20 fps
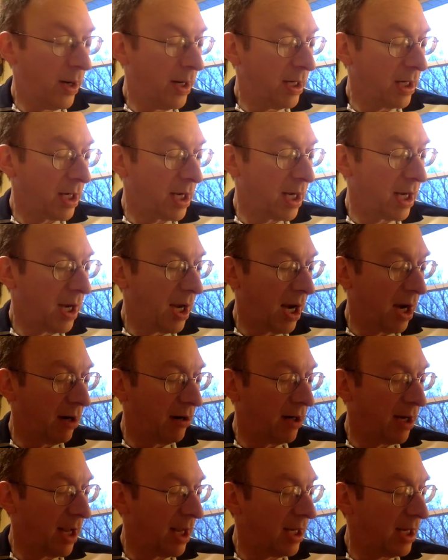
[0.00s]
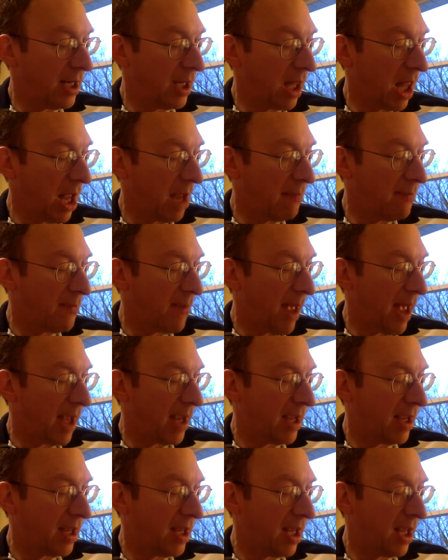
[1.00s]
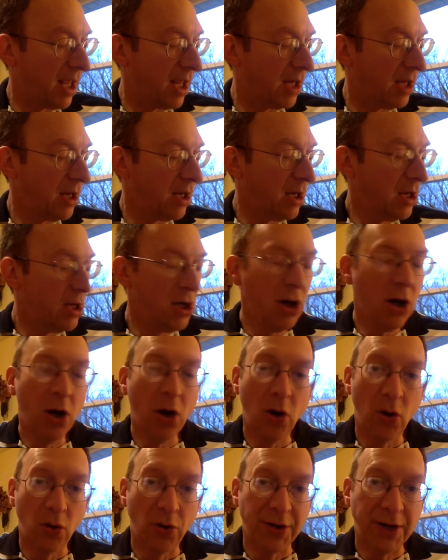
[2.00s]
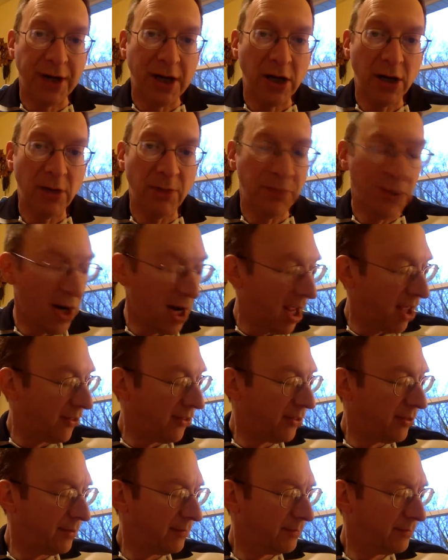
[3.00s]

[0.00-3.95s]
quickly, Arietti climbed back again, holding her breath.